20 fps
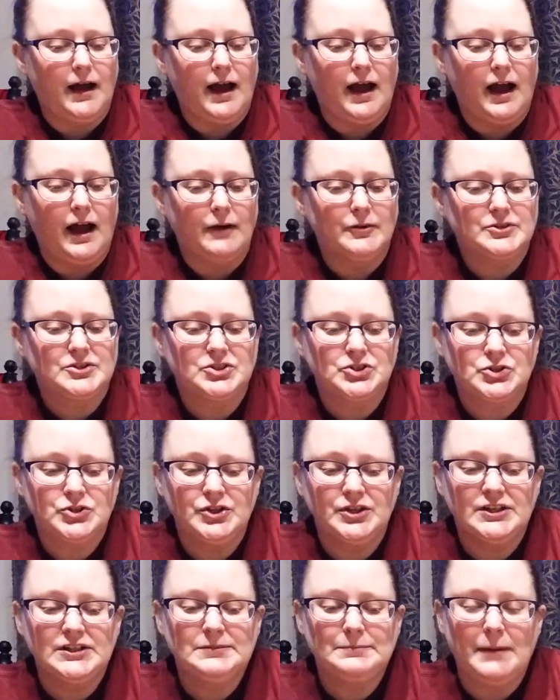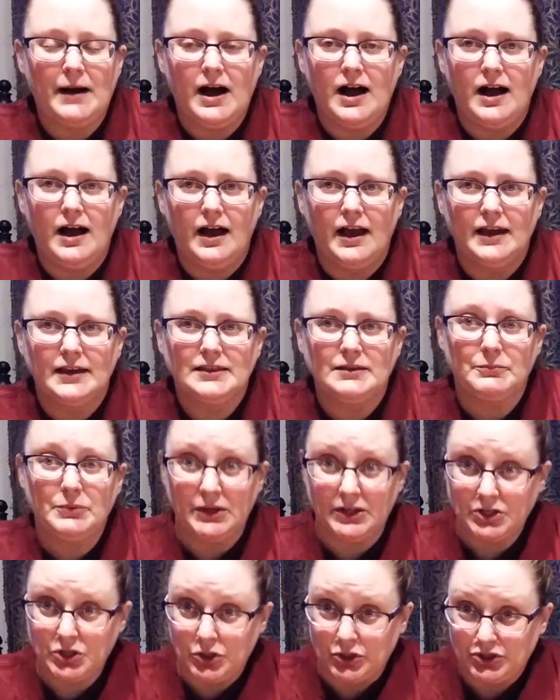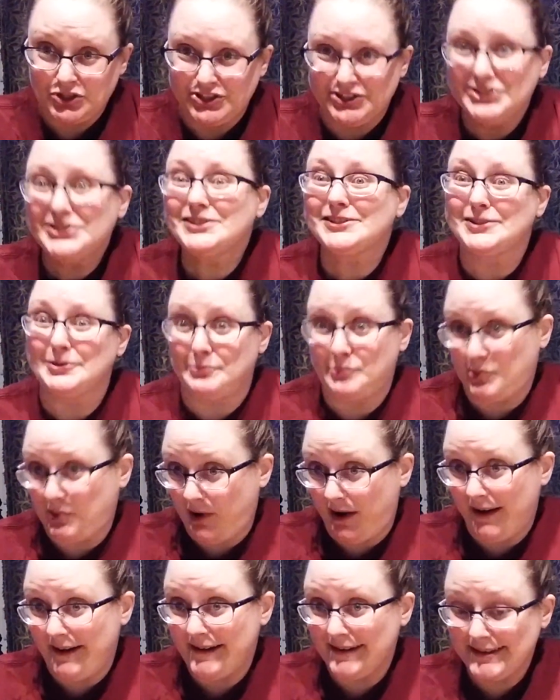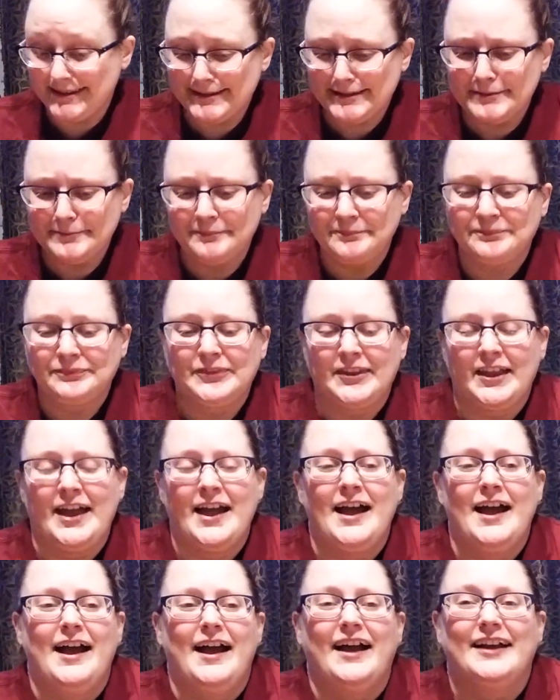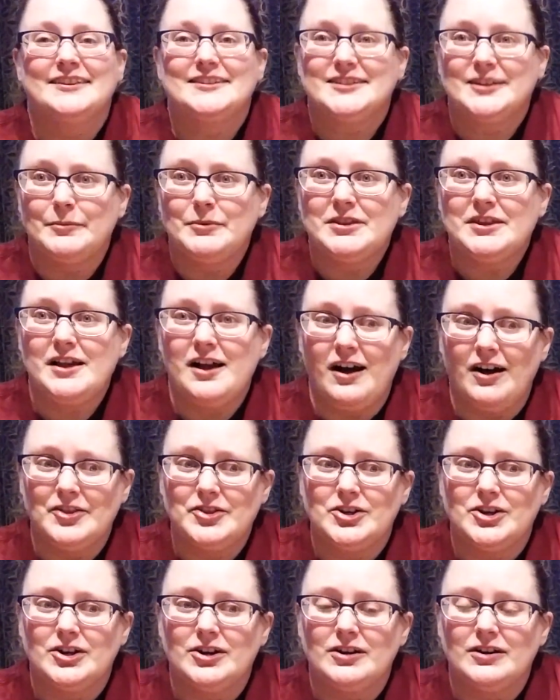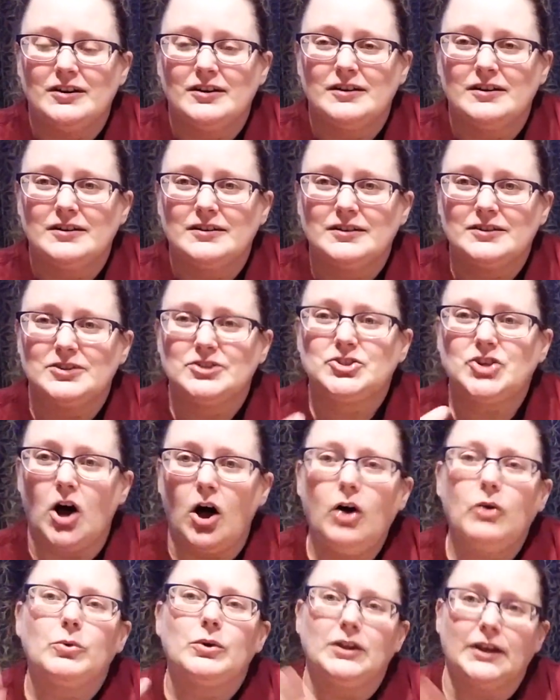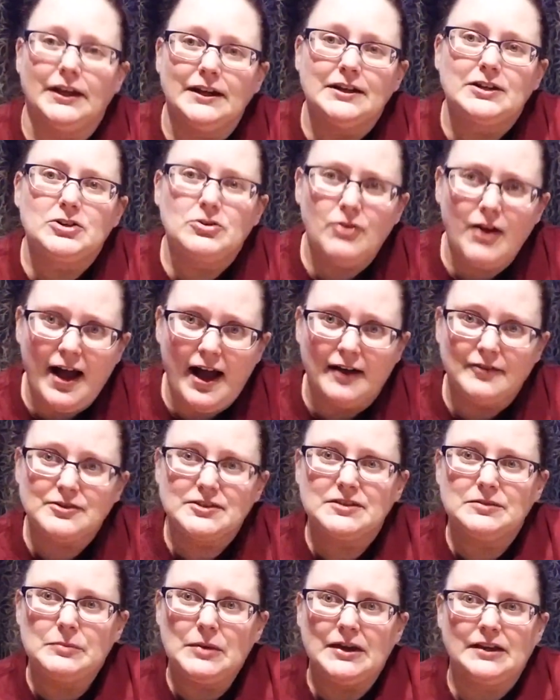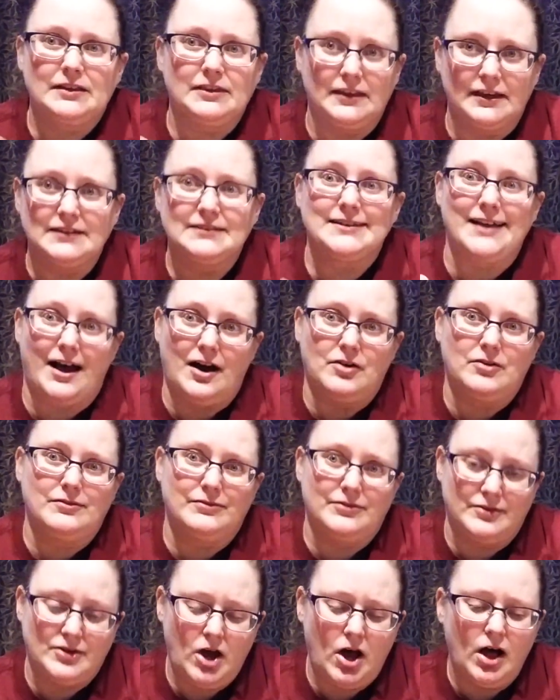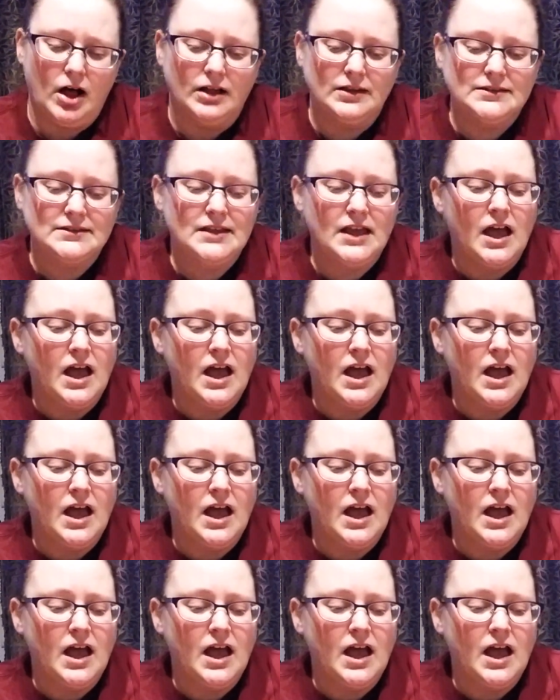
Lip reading: I was intrigued by the pincushion, surprise, and some of the other doll-related crafts. You make things out of the dolls.